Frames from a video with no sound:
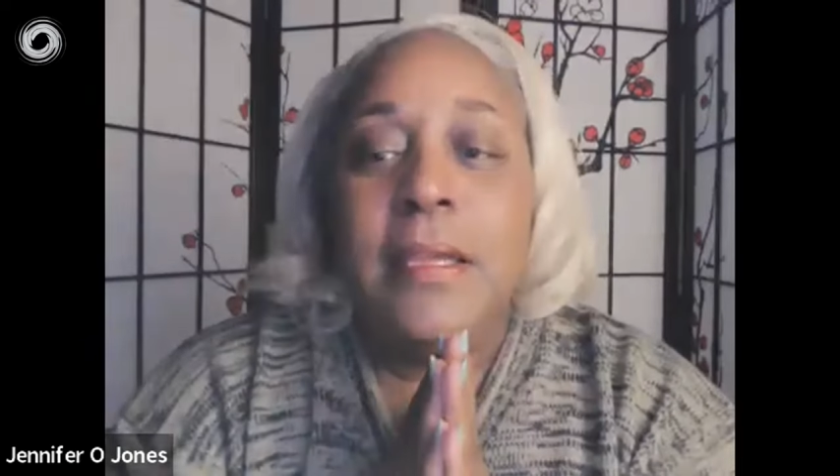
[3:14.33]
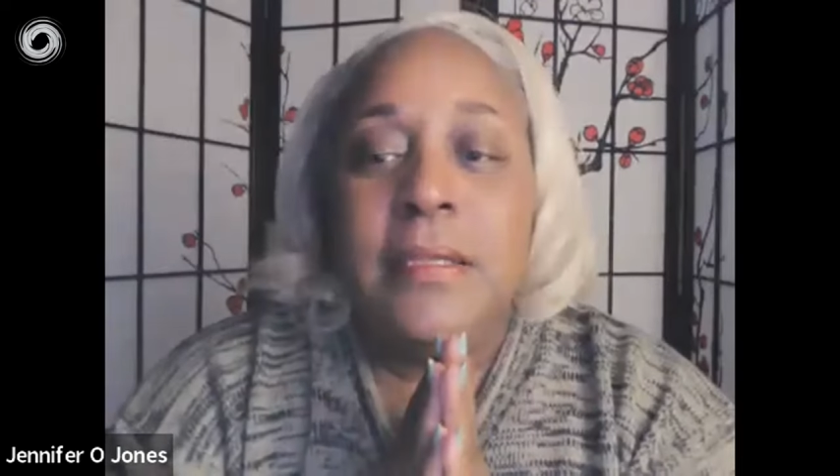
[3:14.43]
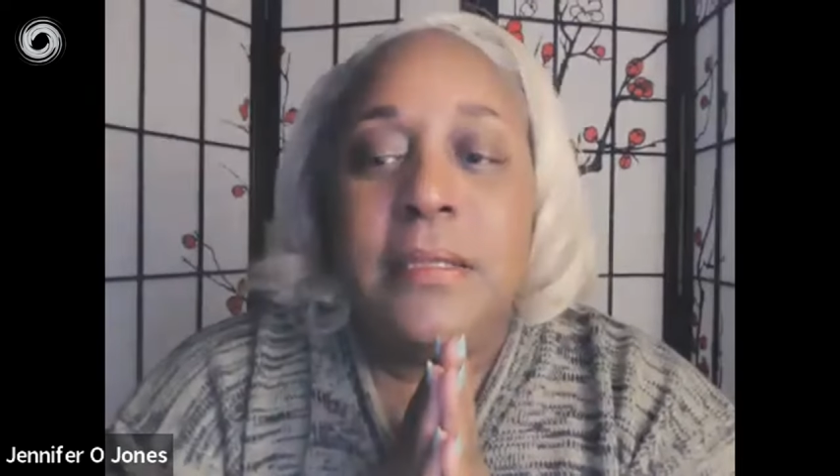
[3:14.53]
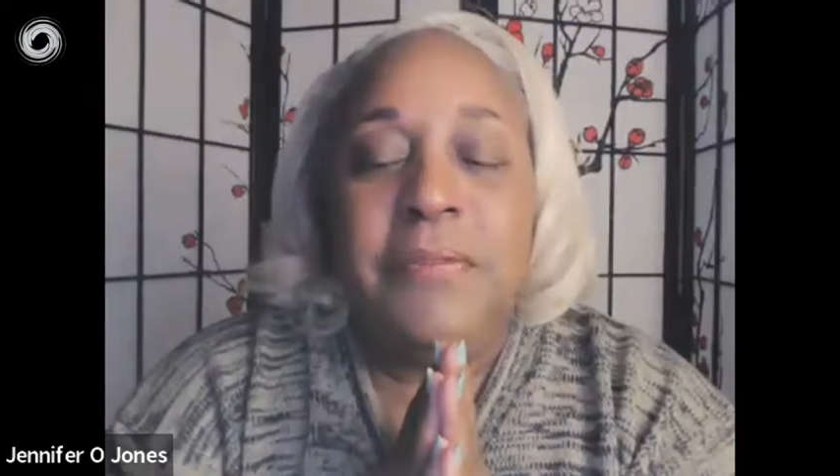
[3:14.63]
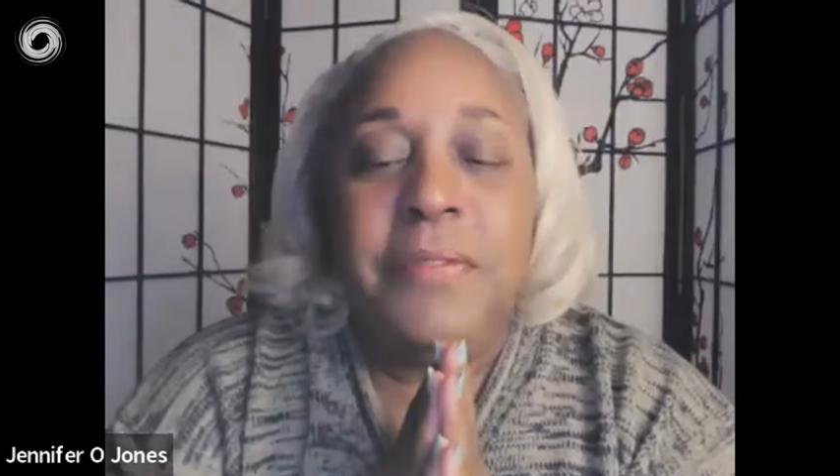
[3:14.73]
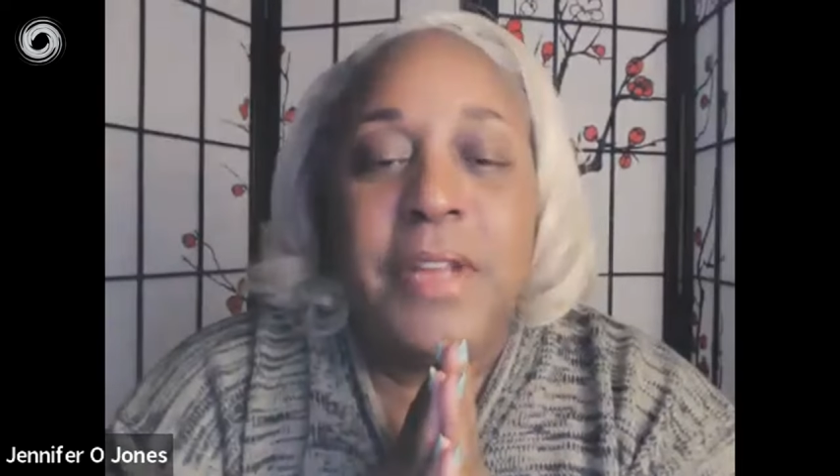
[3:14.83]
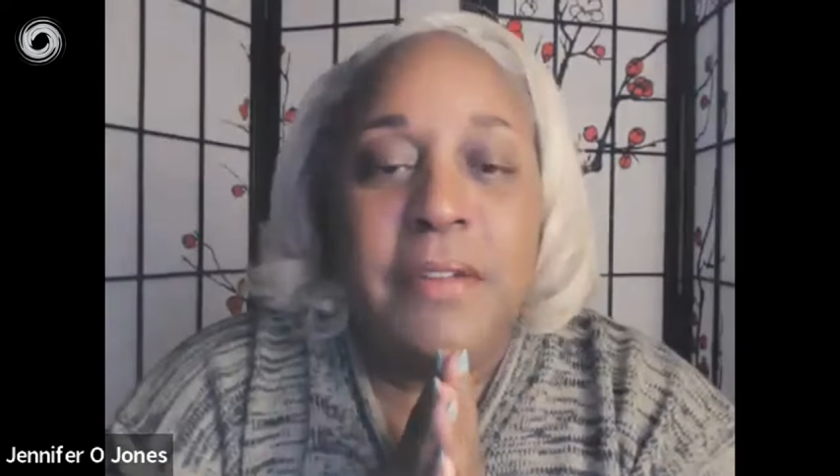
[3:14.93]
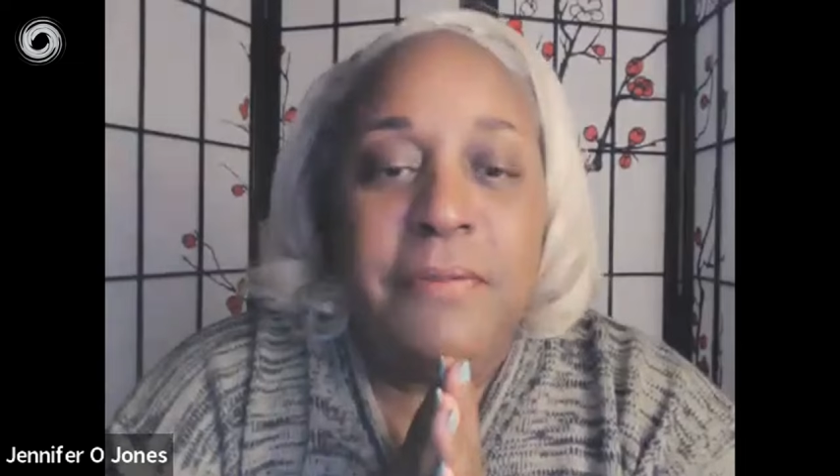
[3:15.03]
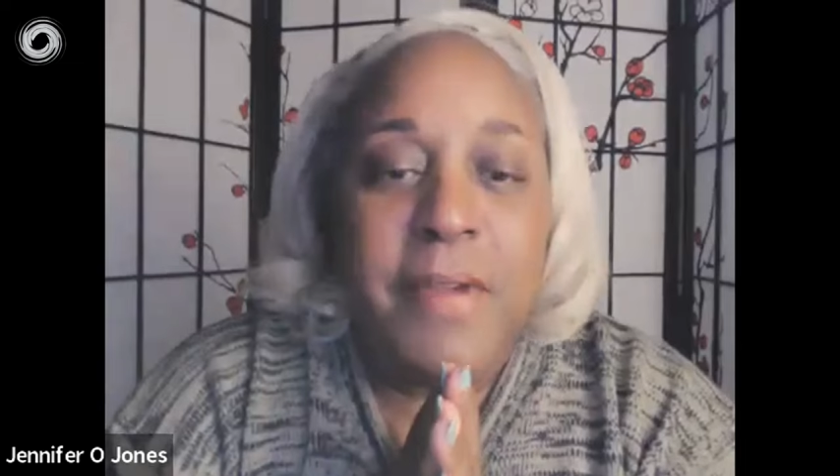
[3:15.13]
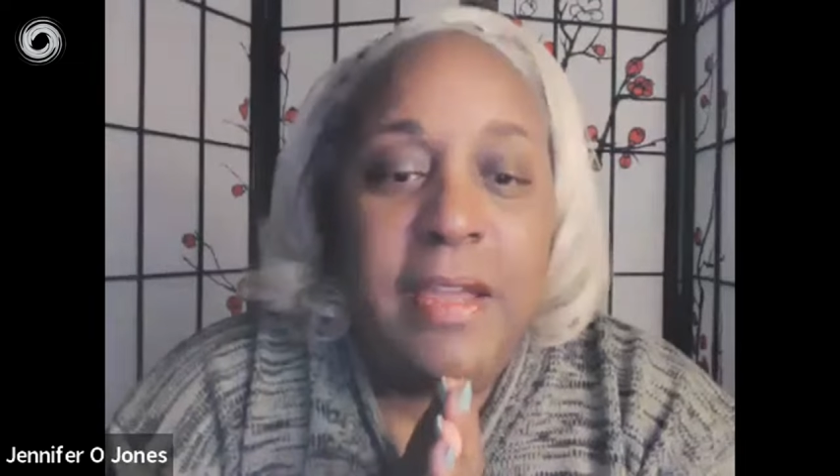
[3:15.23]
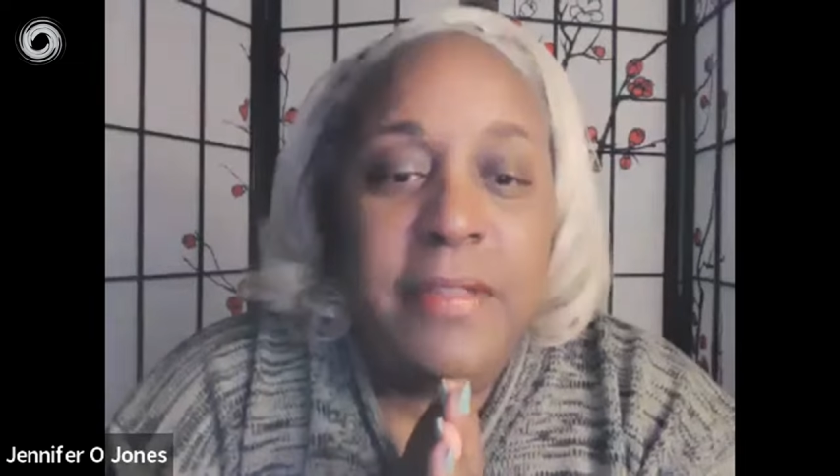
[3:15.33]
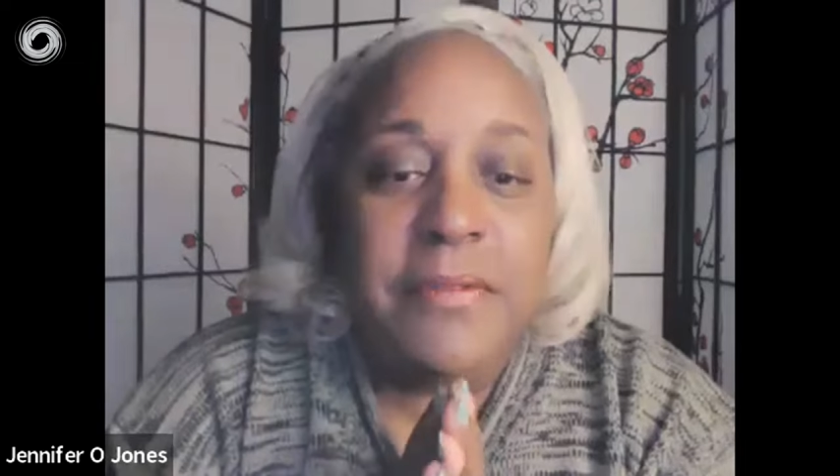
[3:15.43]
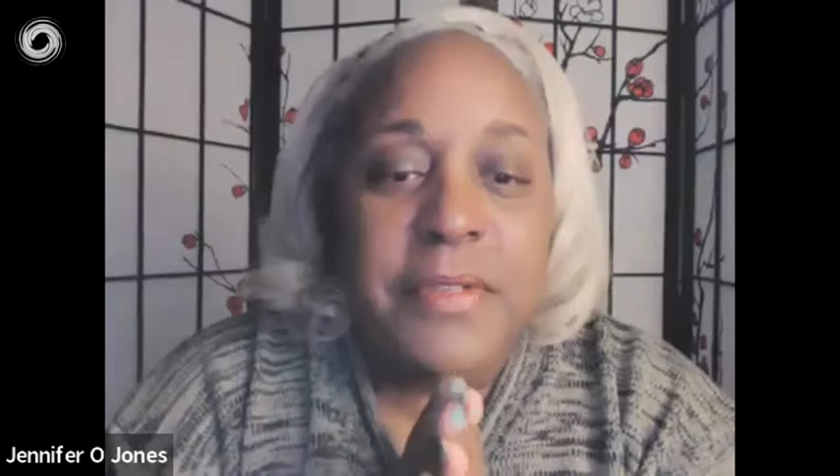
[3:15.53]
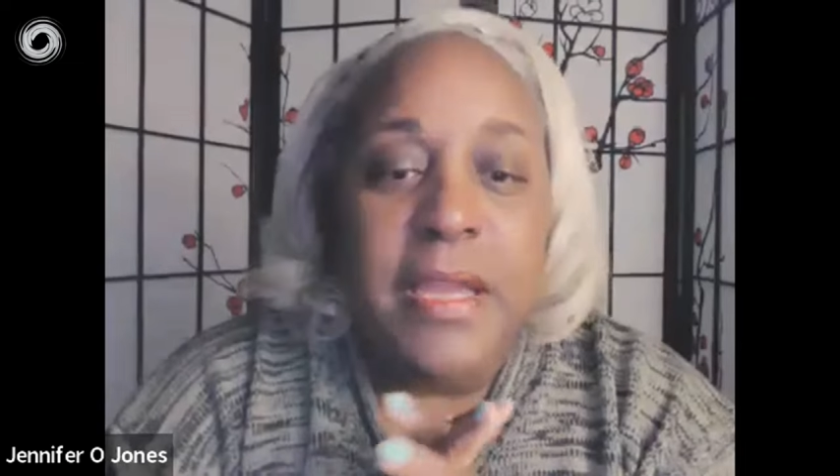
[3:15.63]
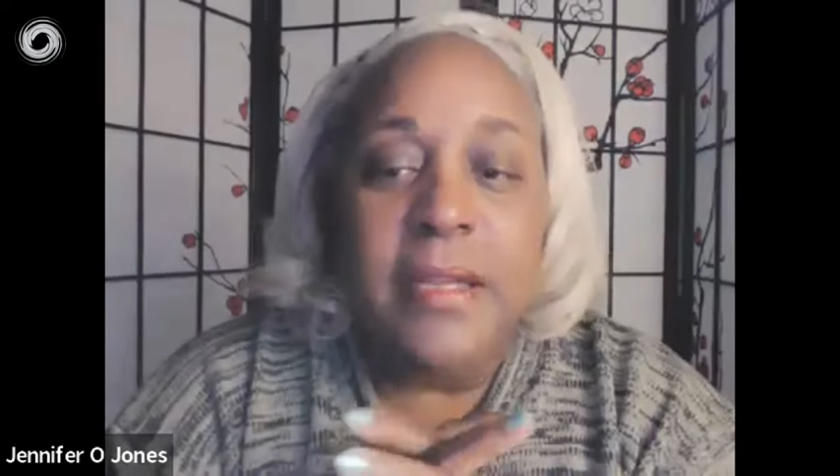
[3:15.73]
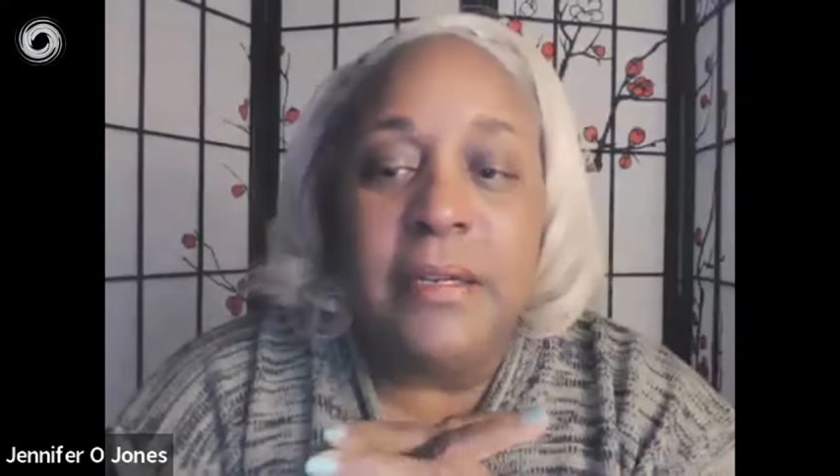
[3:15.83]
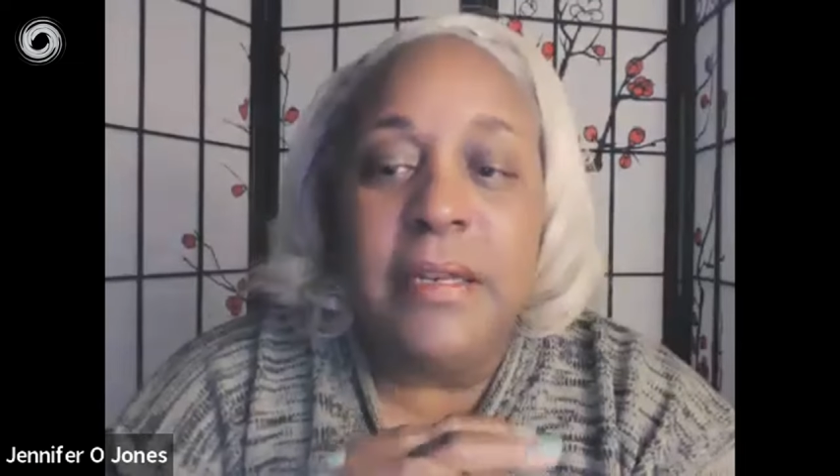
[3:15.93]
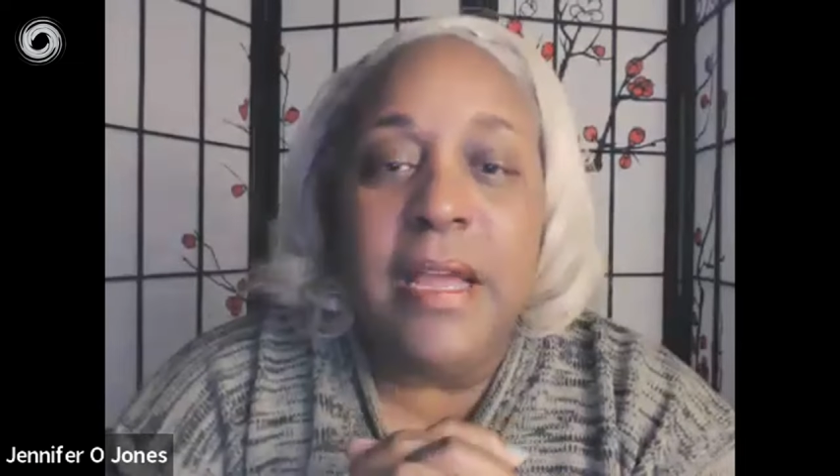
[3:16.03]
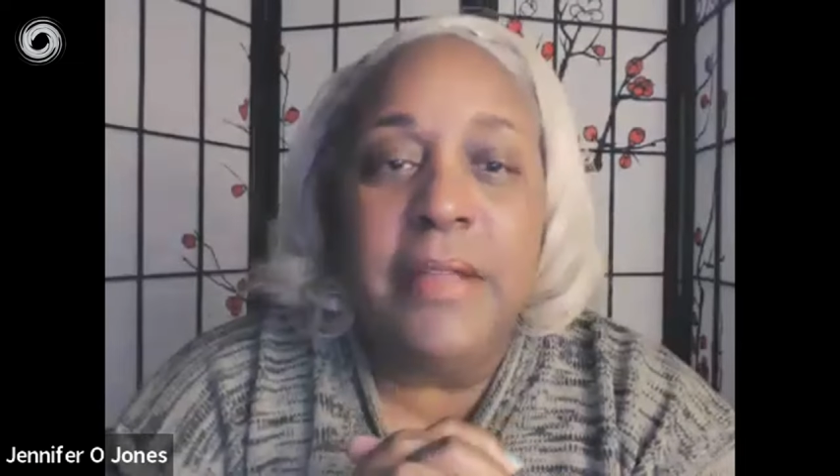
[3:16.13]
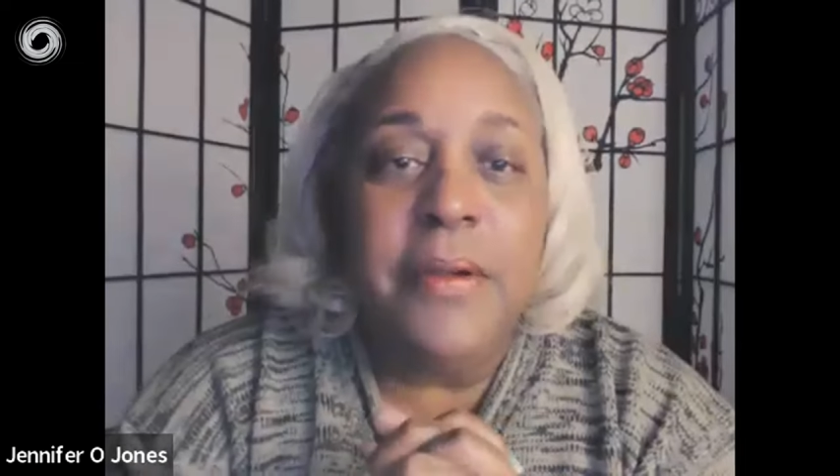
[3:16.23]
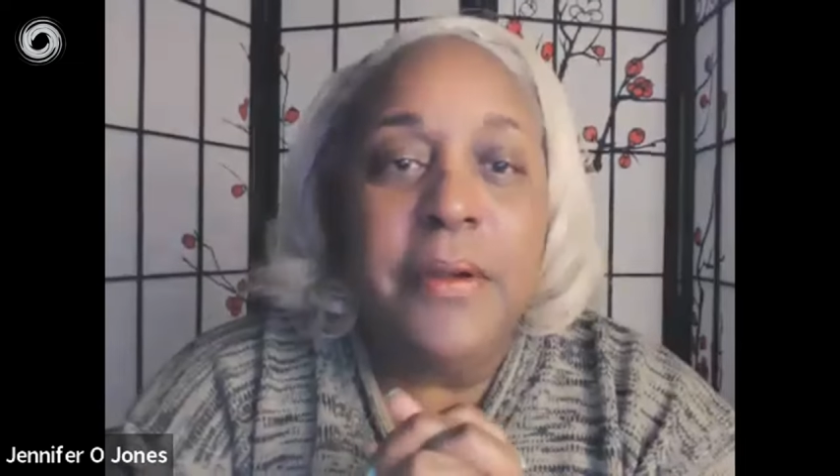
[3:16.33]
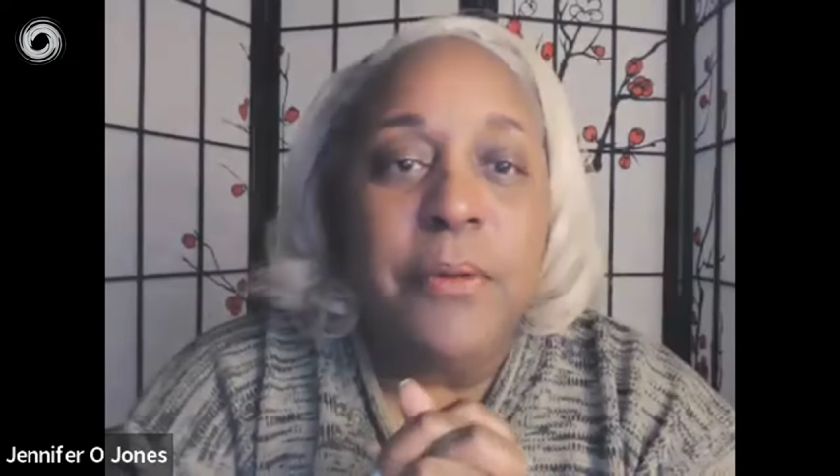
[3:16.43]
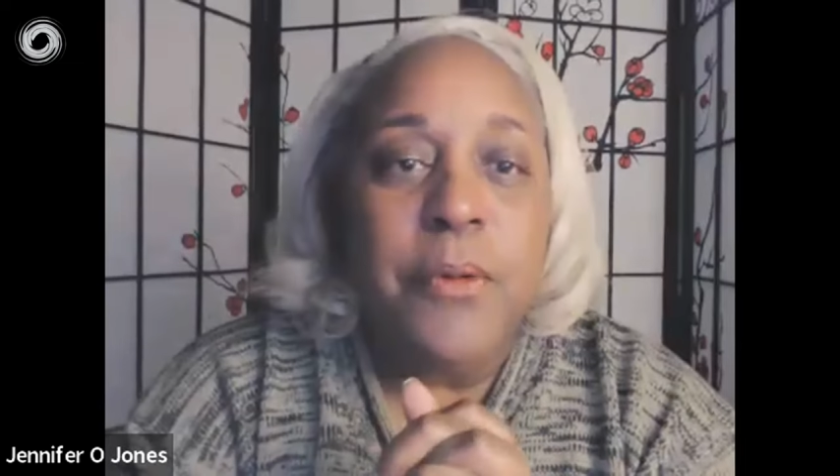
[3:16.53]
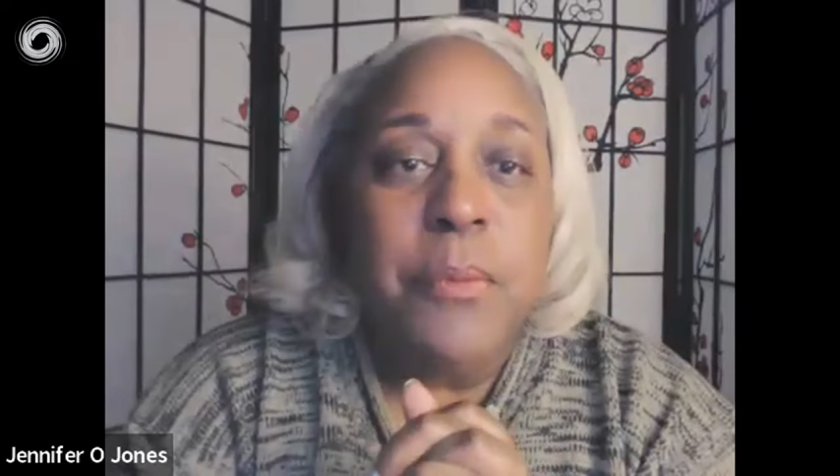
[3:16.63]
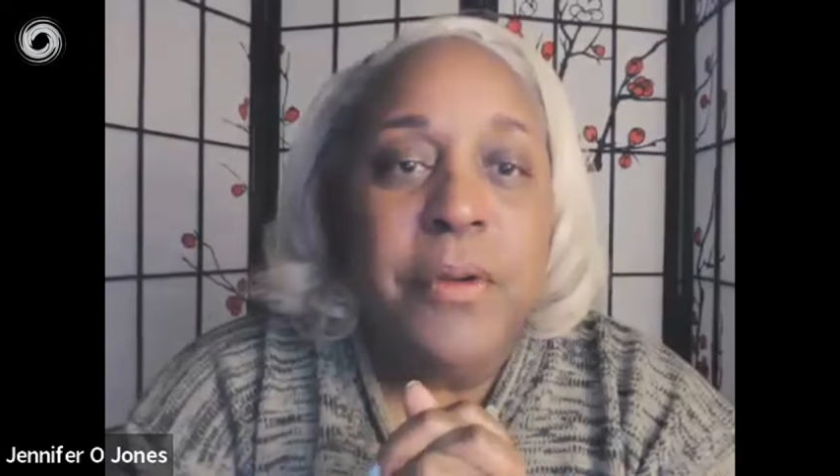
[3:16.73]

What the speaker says: Stephanie and Faith have taken another group